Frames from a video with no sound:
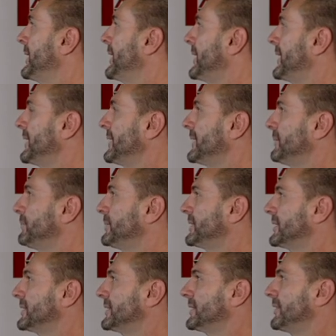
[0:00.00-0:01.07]
And
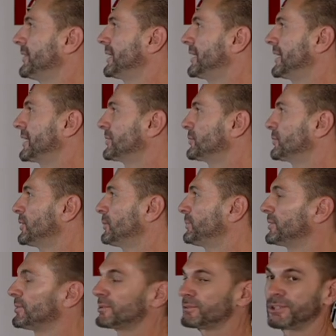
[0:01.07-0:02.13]
being that I grew up
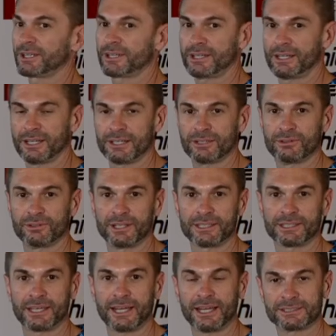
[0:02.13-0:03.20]
in North Carolina on
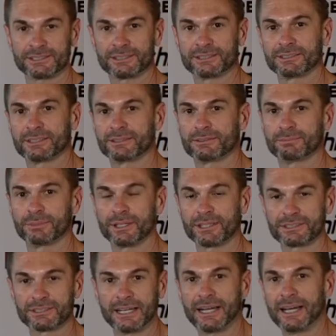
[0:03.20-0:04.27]
Lake Gaston and
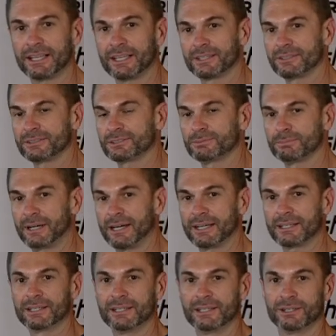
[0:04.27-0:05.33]
Bugs Island, and my